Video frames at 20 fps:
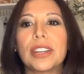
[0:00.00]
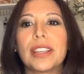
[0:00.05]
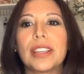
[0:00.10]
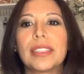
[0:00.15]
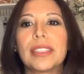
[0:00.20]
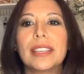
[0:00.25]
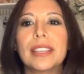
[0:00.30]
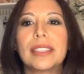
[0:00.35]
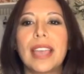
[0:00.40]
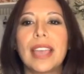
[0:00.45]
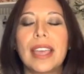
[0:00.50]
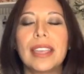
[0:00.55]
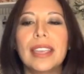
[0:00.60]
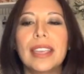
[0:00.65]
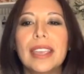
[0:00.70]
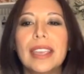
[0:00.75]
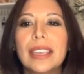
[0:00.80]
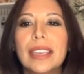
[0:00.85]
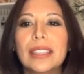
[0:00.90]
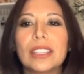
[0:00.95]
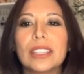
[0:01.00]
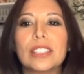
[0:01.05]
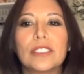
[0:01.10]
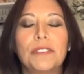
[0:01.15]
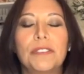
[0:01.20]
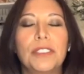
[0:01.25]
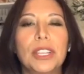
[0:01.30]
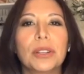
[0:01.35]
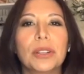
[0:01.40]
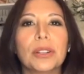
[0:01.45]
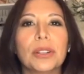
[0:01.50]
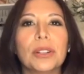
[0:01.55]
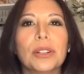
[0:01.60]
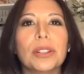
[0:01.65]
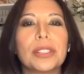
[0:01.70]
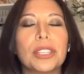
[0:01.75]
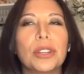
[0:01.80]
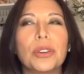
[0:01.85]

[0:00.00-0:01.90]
And I think that in this field,